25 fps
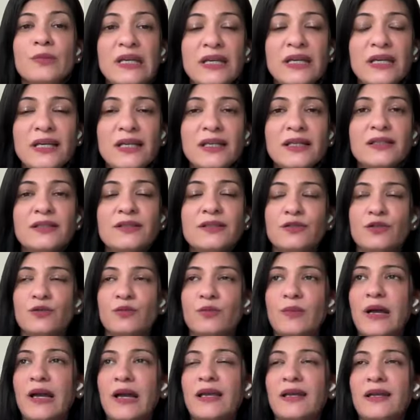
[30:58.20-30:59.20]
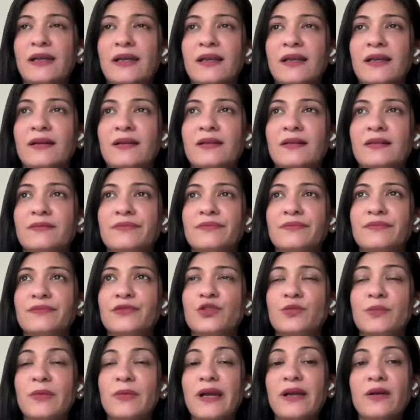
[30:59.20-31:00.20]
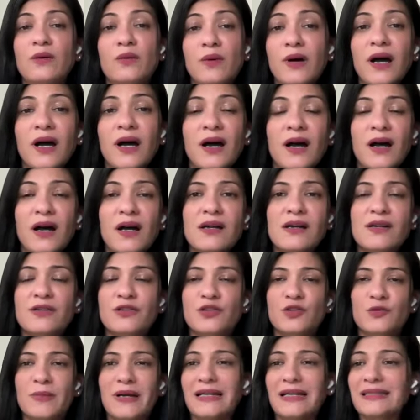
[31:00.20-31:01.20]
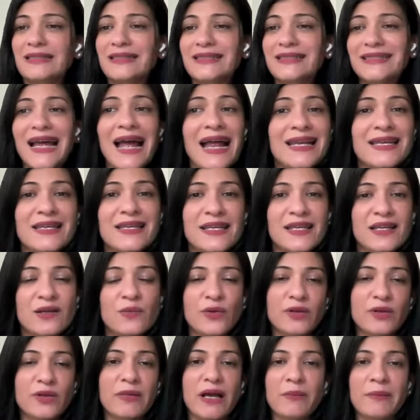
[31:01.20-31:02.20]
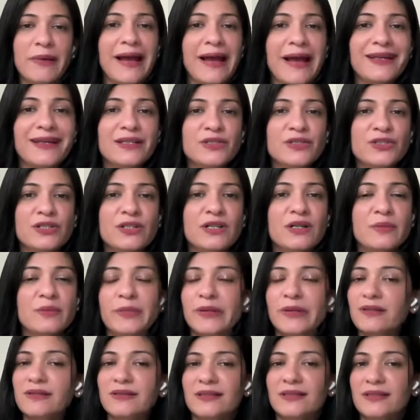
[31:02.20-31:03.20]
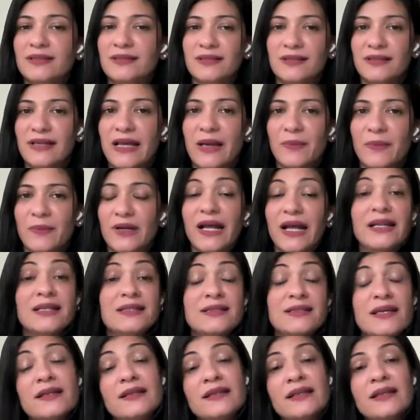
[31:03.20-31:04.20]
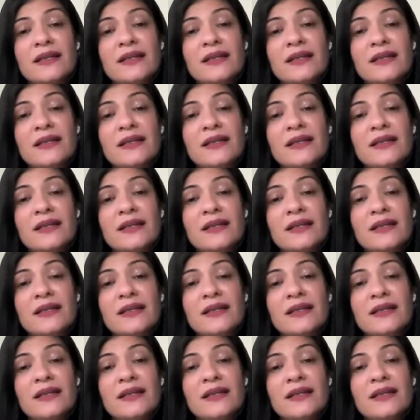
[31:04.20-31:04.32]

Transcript: me, to my work, to my standing with my manager because this has happened. And